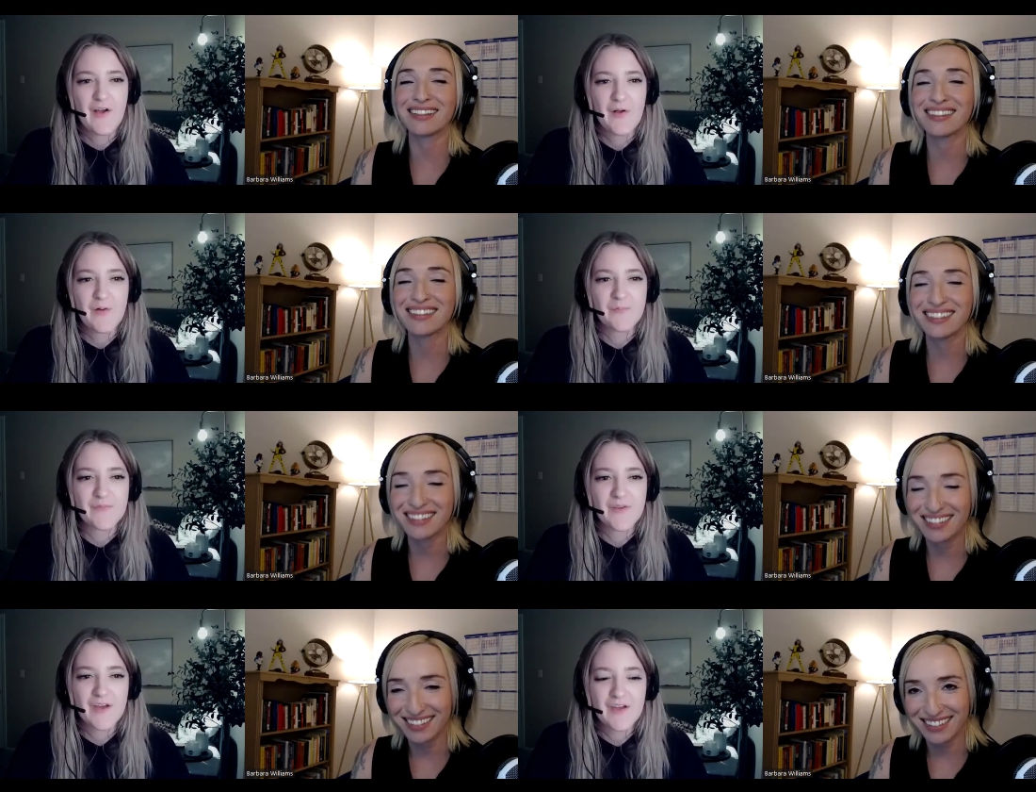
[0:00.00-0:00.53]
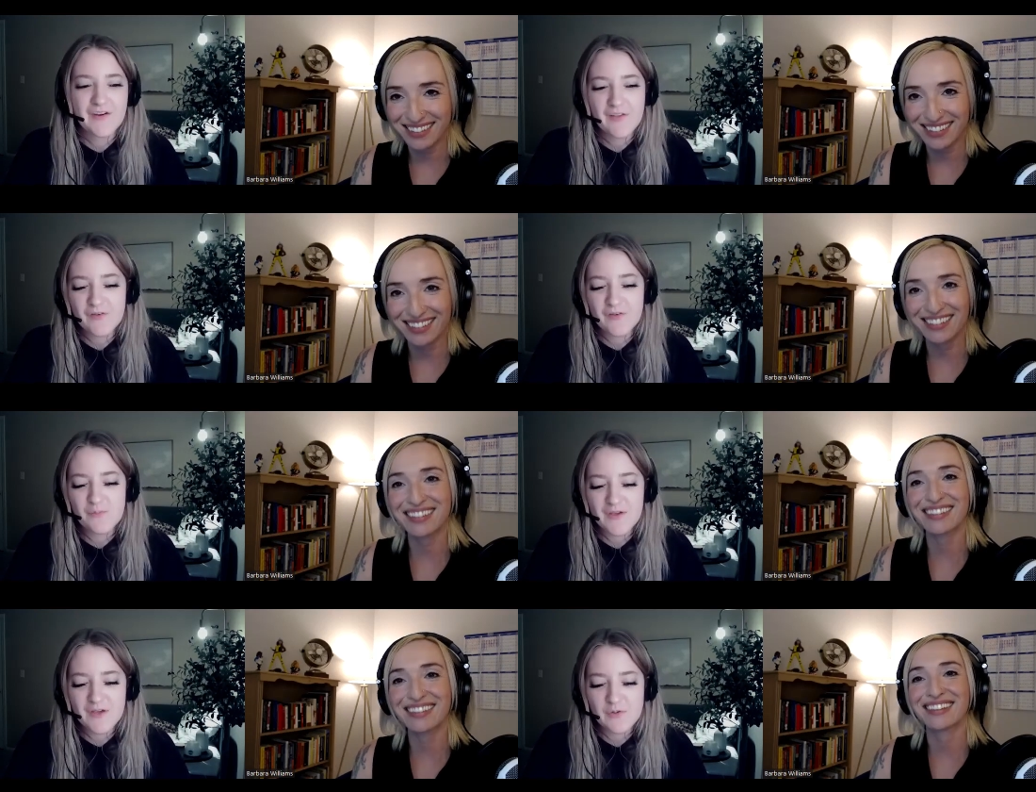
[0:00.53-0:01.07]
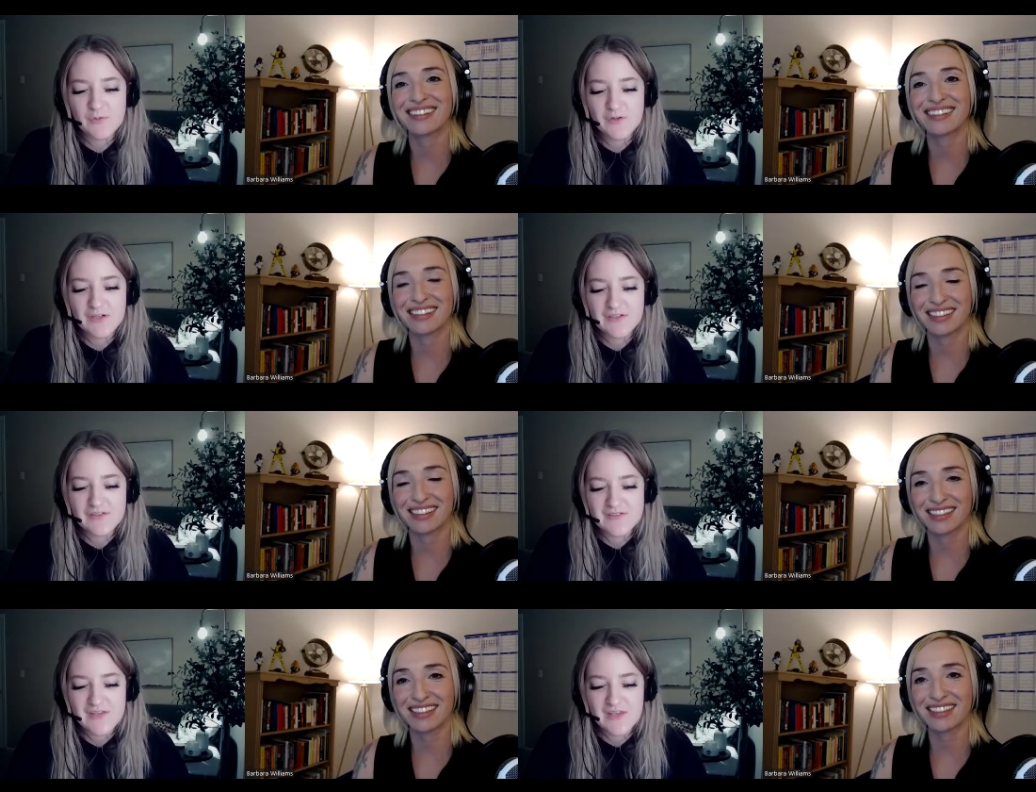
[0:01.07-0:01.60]
Speaker 1: Um, another big
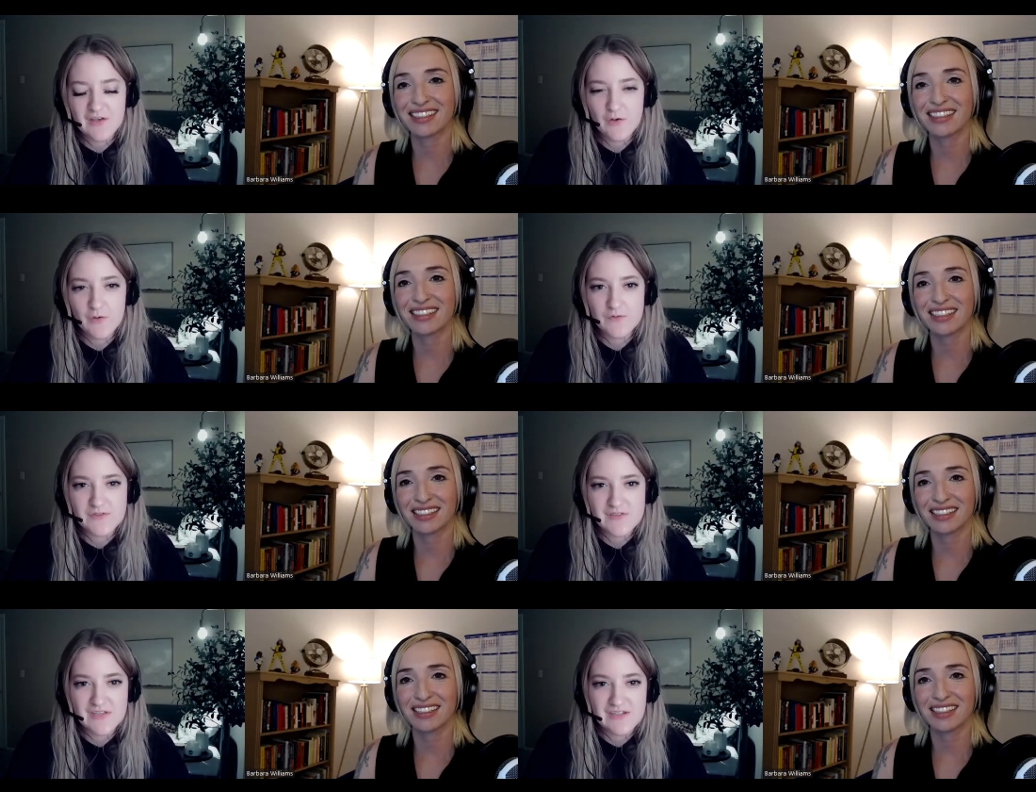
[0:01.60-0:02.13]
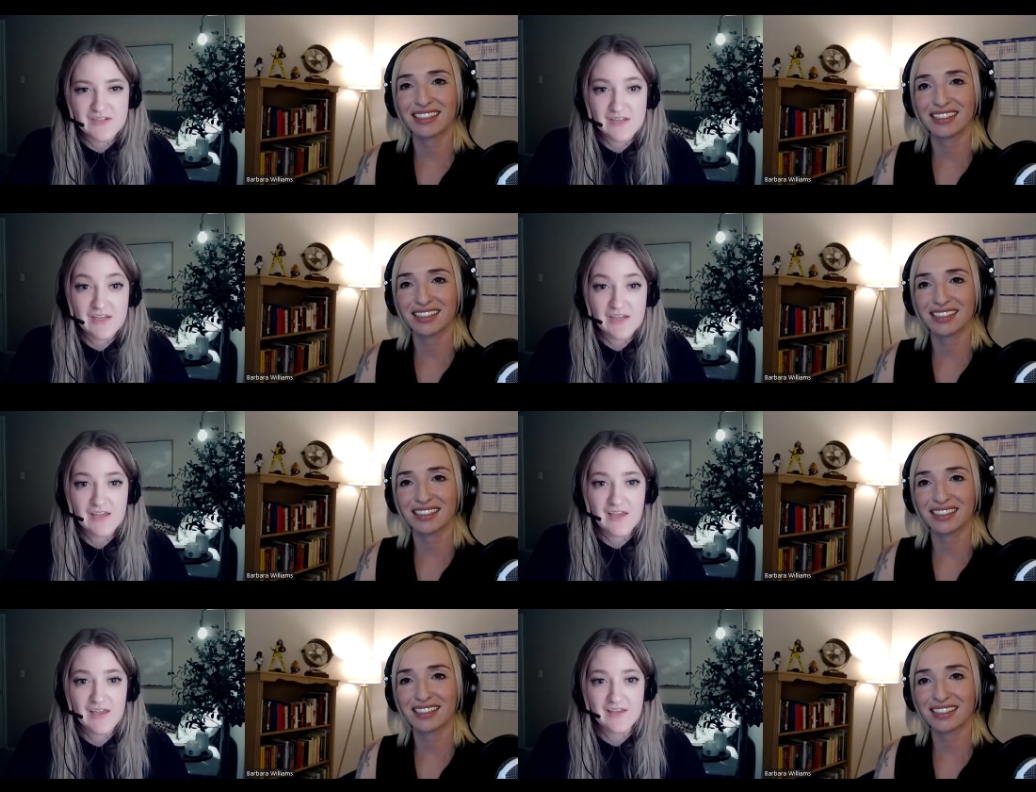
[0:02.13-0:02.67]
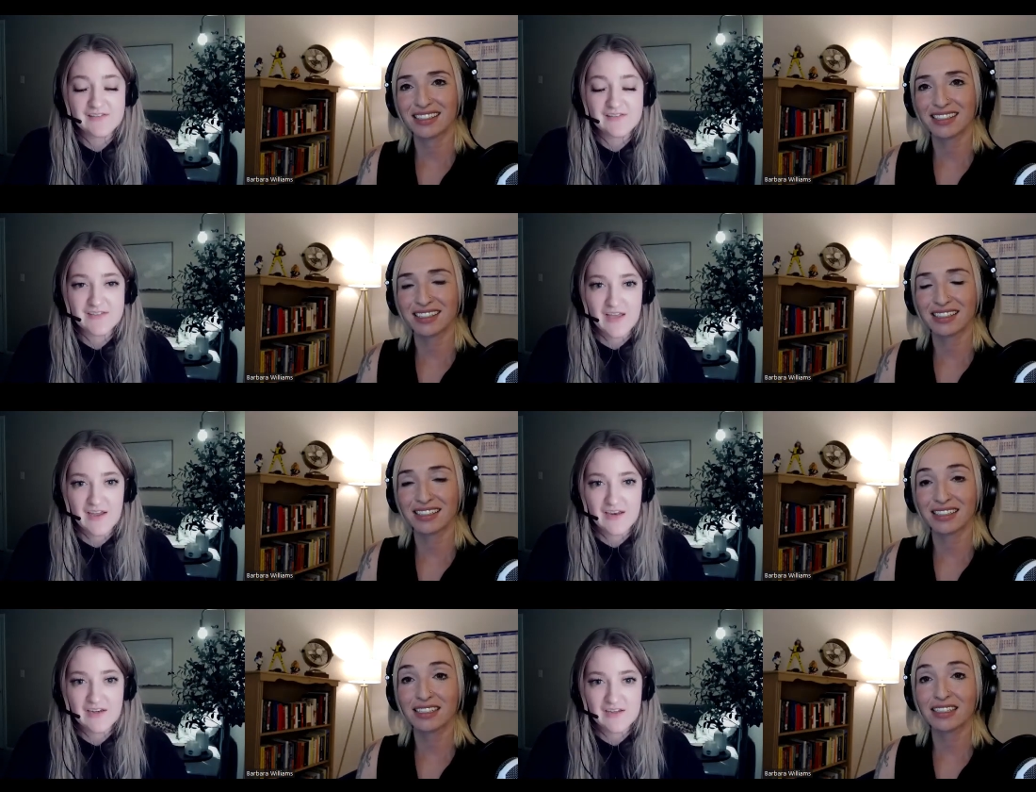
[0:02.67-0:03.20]
one is like O C D,
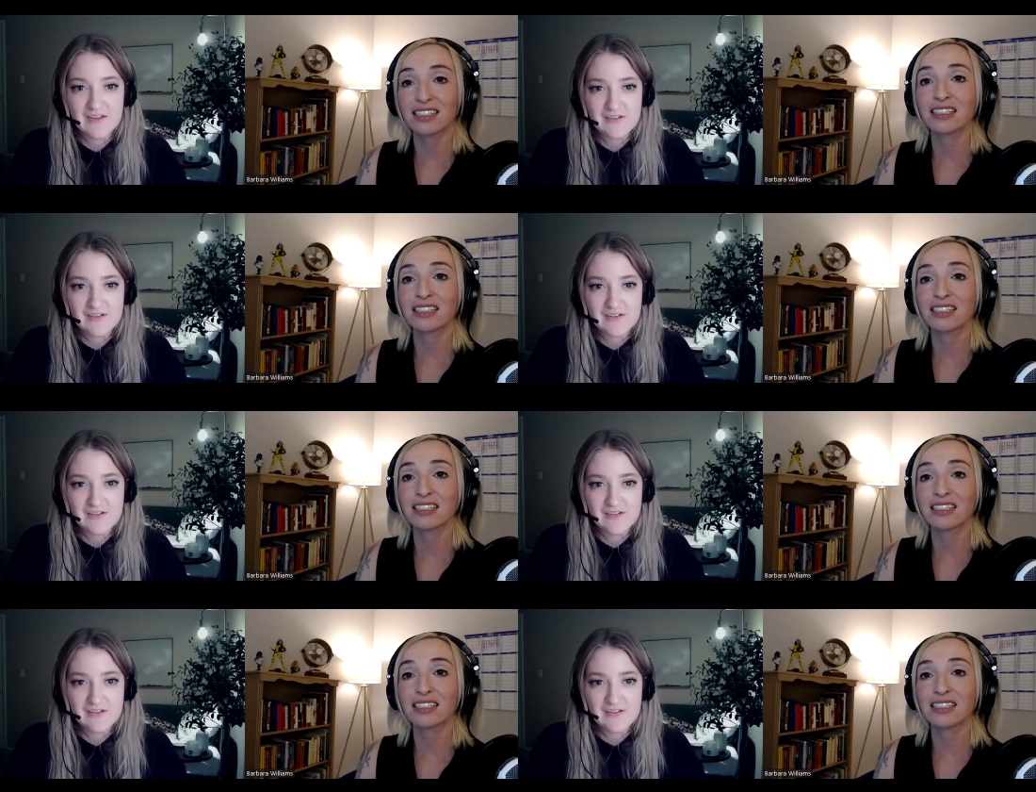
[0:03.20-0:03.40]
anxiety